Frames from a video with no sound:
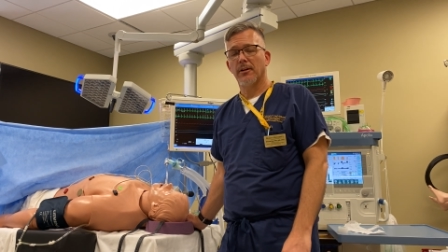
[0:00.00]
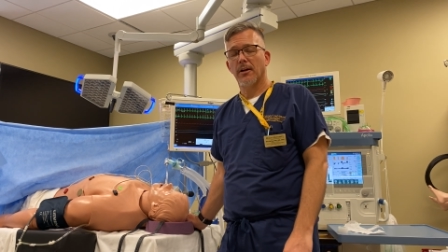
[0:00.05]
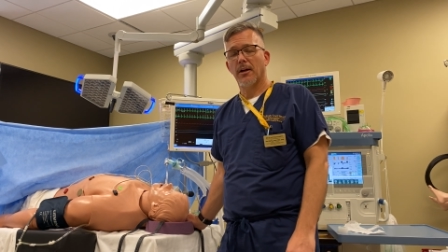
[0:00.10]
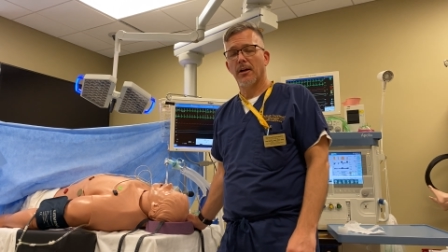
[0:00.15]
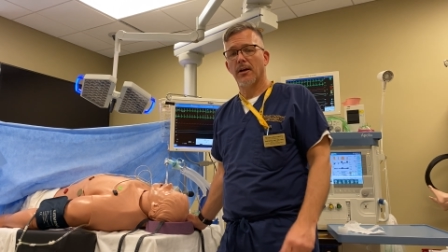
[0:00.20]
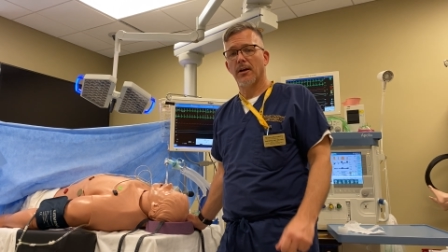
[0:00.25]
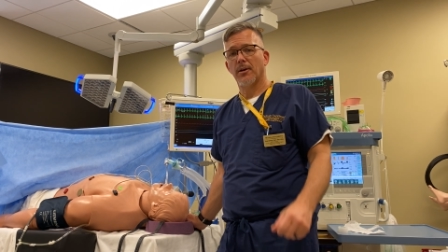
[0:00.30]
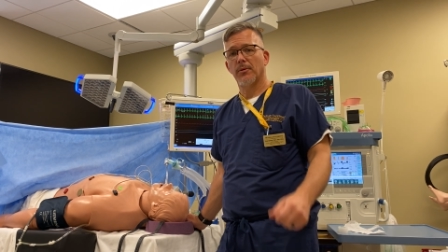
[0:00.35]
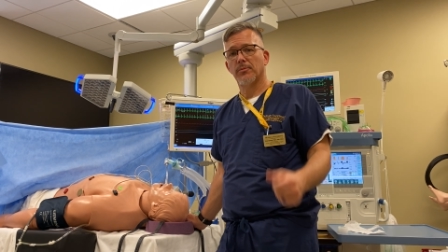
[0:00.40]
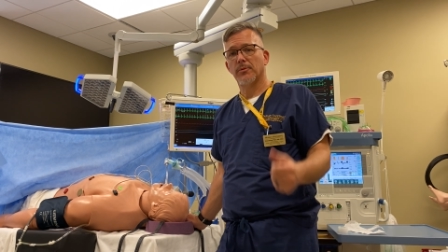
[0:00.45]

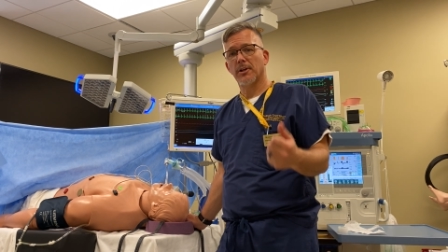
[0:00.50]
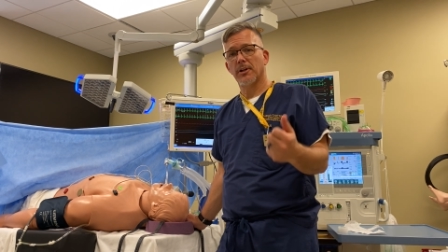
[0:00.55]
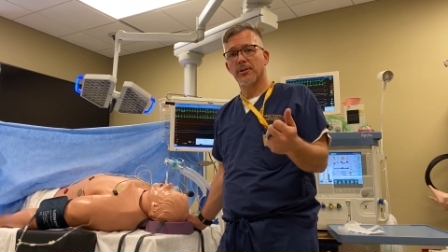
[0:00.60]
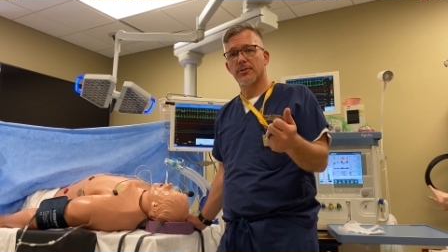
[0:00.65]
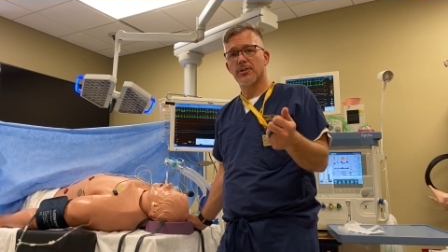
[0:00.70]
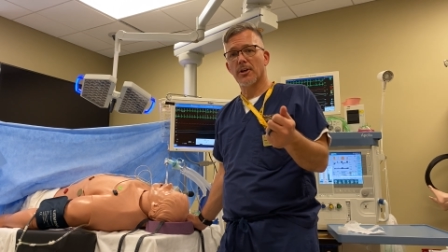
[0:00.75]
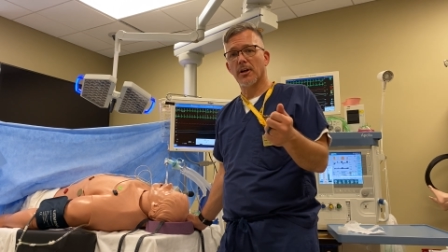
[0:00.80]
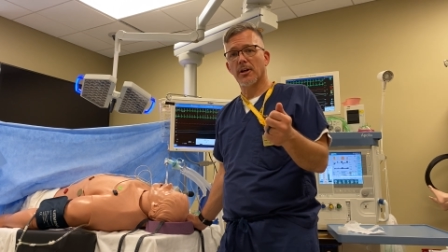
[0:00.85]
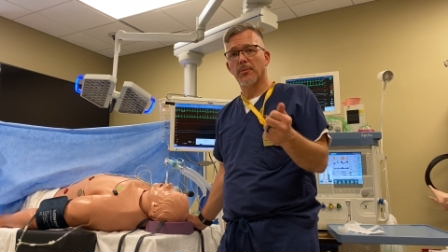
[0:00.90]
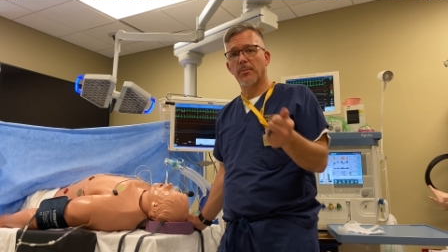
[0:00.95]
Uh, we're going to
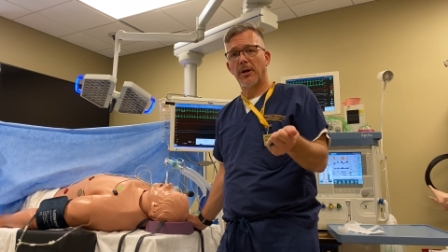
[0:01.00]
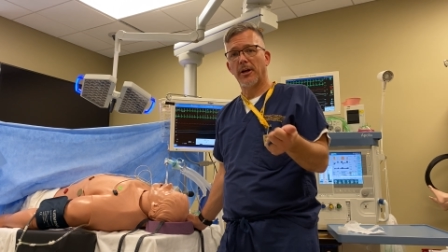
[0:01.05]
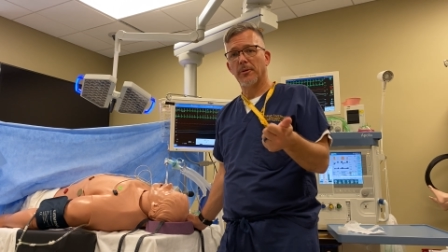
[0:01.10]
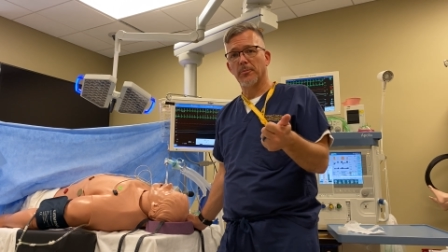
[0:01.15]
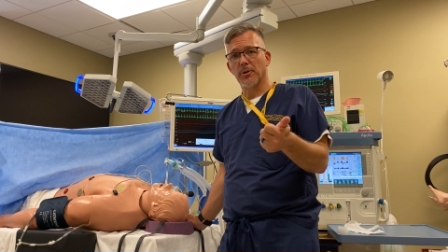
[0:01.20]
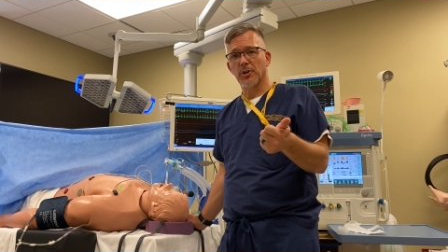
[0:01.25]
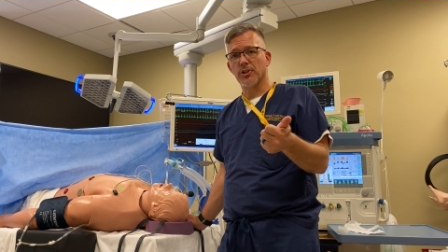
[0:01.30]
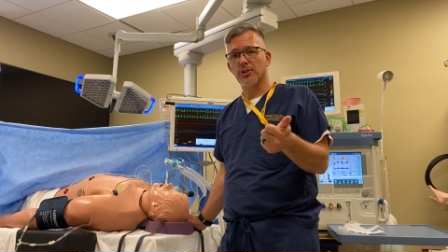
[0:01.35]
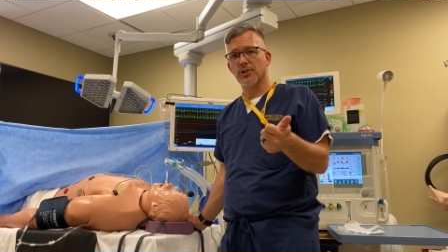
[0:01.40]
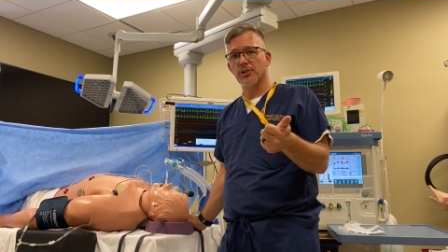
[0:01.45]
talk about
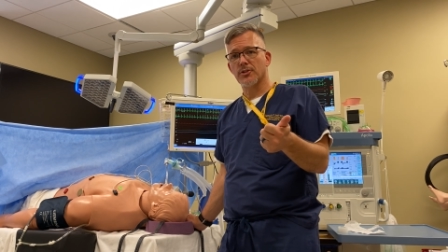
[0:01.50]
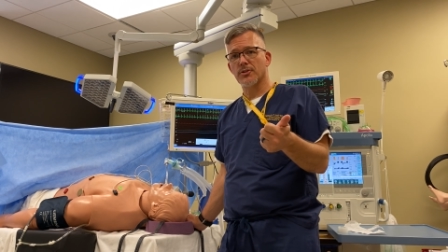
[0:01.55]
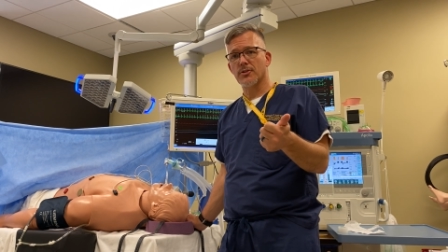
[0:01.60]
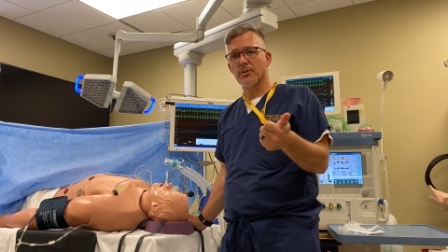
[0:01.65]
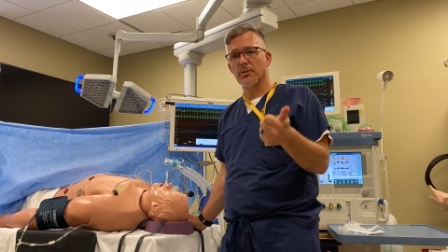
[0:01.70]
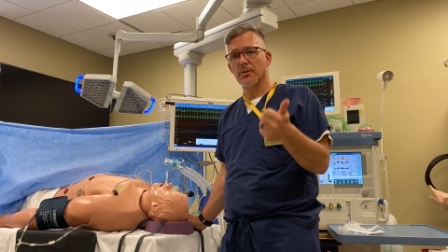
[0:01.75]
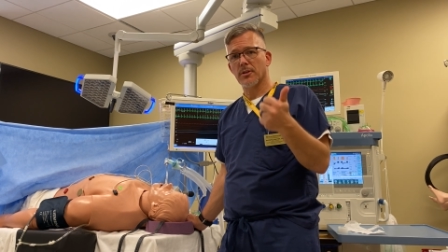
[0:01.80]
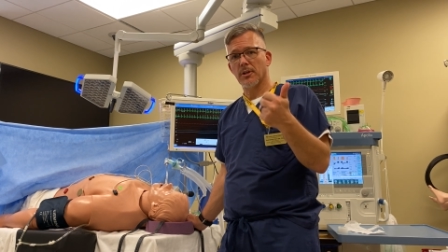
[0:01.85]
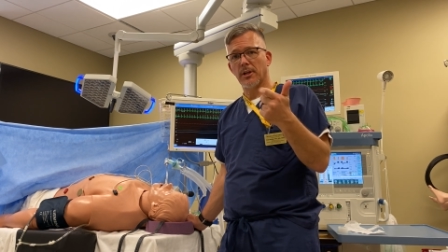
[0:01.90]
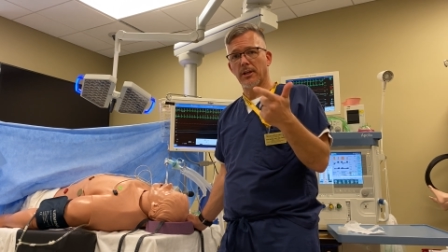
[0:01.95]

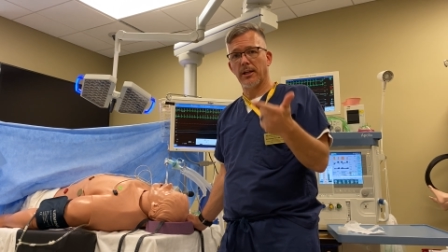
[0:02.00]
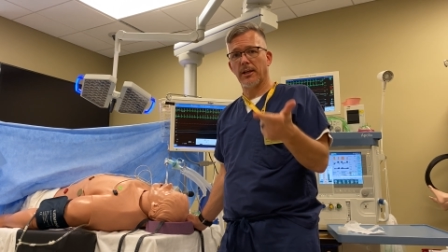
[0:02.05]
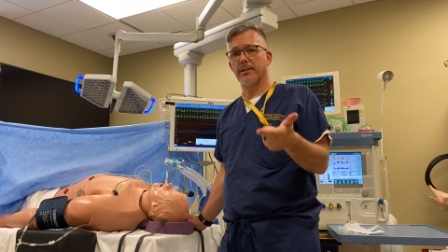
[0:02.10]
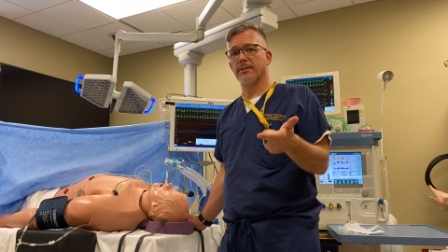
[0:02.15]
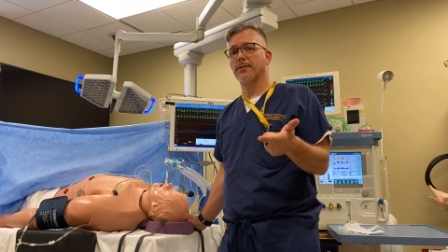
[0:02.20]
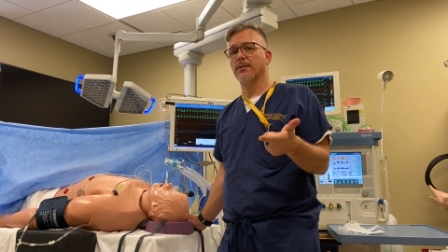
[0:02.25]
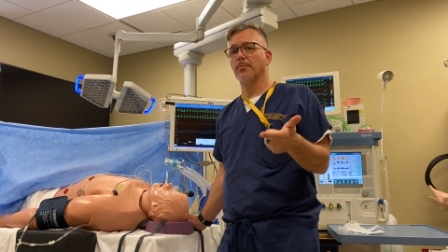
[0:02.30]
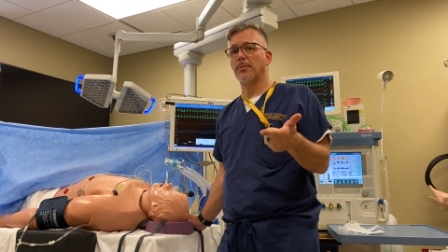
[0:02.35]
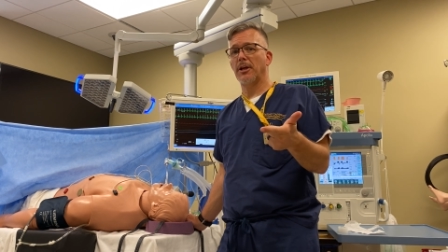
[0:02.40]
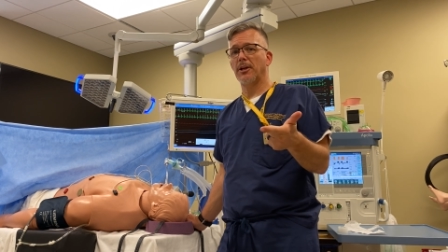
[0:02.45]
emergence and
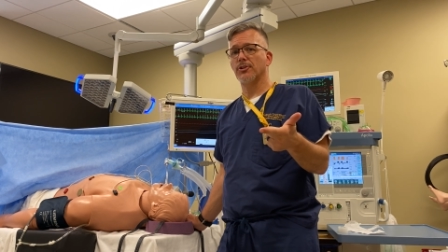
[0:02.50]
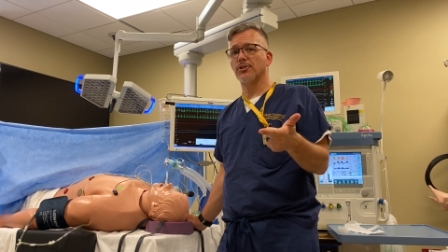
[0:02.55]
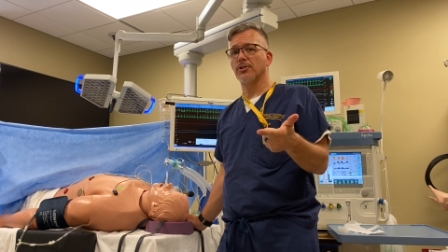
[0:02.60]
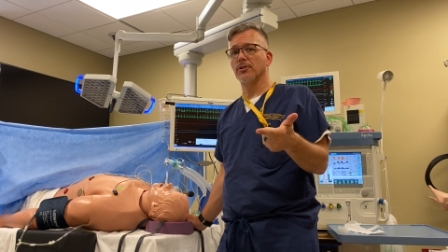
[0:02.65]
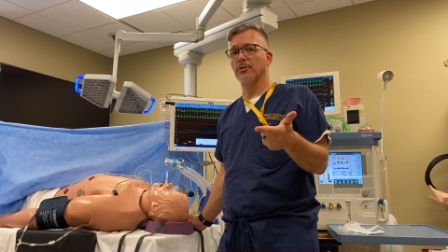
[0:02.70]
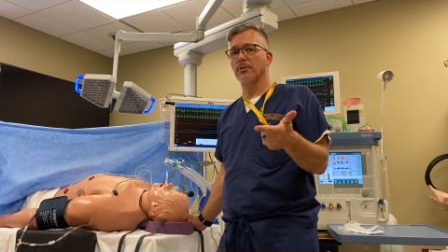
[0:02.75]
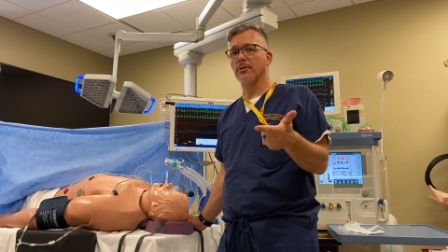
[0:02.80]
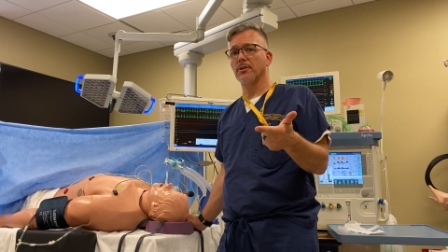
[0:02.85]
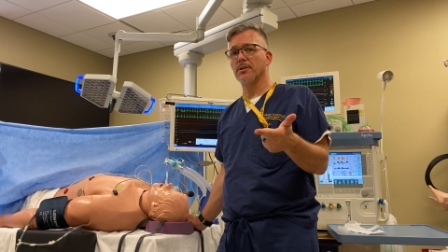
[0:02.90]
extubation.